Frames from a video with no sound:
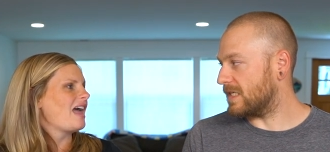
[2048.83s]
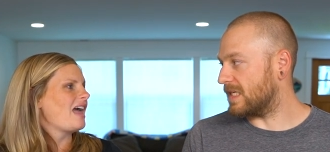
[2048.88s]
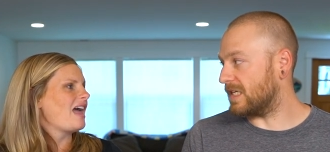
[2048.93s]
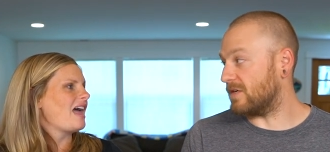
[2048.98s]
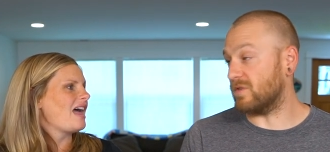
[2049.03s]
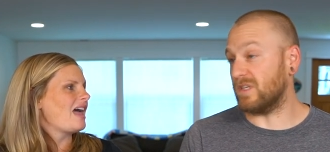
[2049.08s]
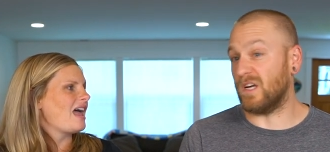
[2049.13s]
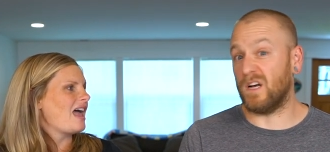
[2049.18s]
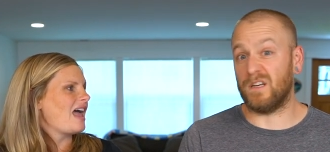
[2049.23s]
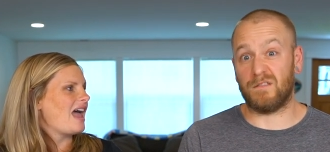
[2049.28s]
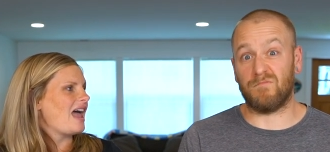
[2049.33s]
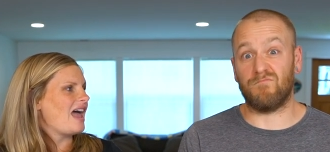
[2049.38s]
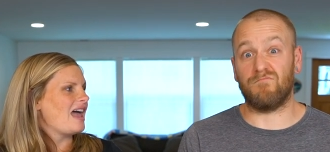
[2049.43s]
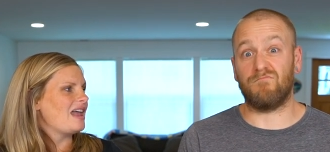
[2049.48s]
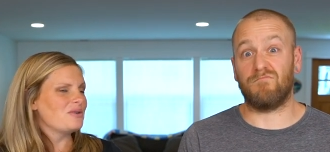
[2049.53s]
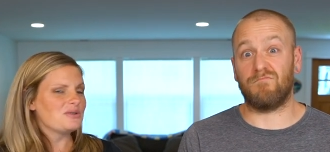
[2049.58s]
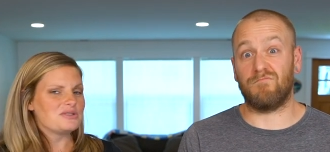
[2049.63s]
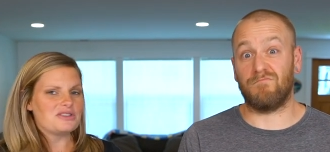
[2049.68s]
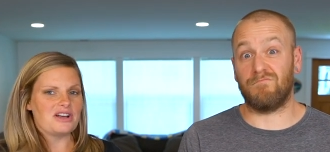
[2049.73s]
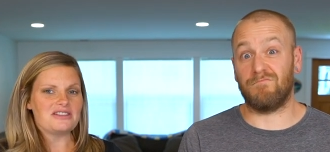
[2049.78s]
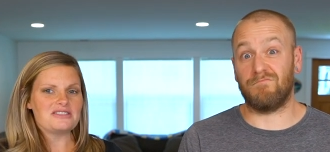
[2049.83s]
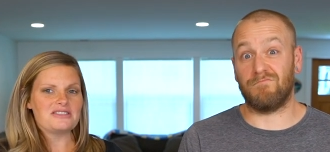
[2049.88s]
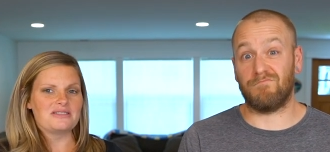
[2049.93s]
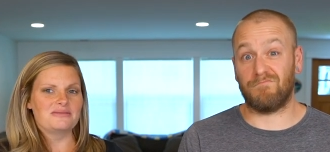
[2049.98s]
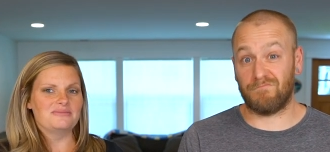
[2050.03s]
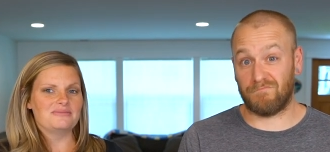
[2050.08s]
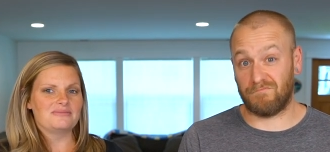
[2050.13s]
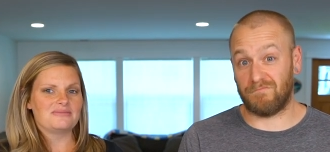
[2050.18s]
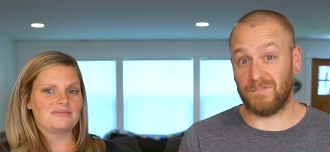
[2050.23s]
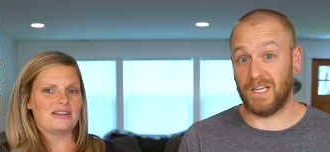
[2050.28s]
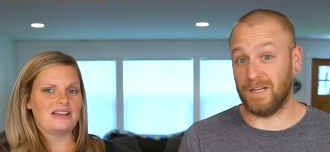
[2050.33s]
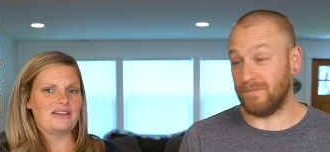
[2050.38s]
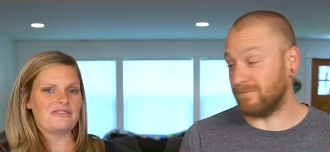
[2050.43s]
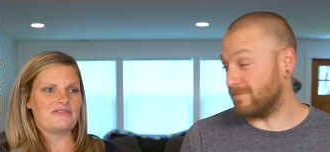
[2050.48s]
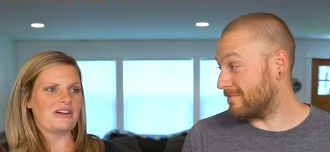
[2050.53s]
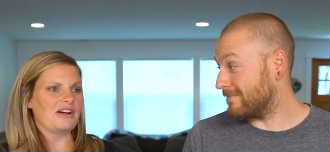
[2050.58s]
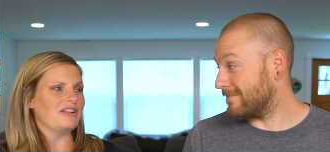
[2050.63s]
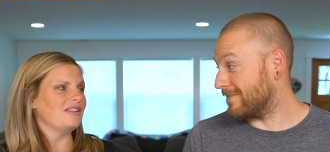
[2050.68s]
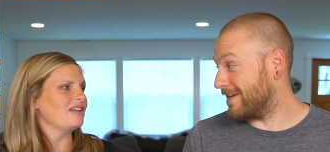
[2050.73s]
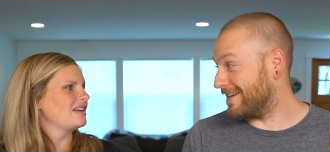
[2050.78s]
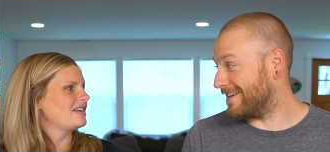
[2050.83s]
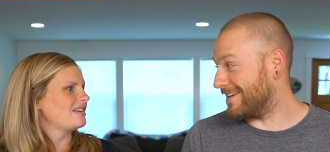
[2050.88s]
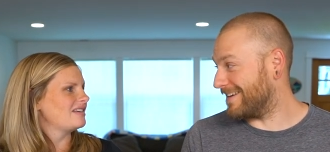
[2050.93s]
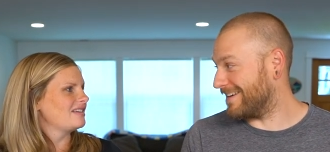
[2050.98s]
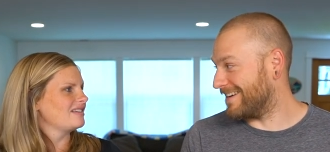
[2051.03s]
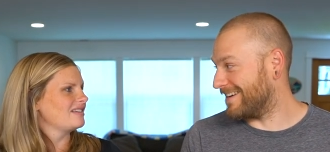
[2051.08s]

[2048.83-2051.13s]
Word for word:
Speaker 1: And it was awesome. And it was awesome. Yeah. It felt like